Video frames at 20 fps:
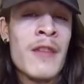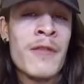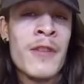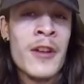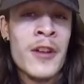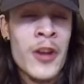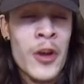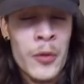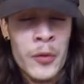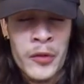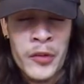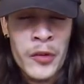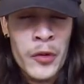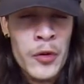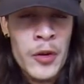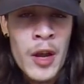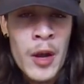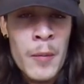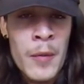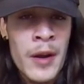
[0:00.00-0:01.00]
video is still
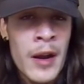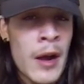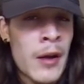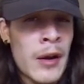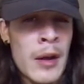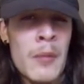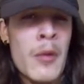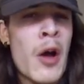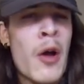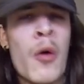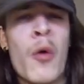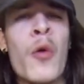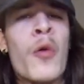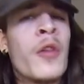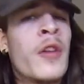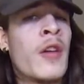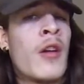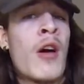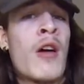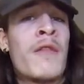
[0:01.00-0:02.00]
coming out. I'm not
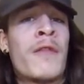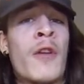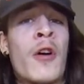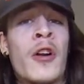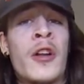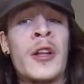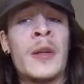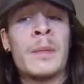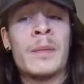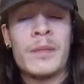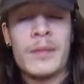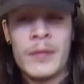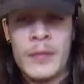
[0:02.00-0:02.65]
holding off on it.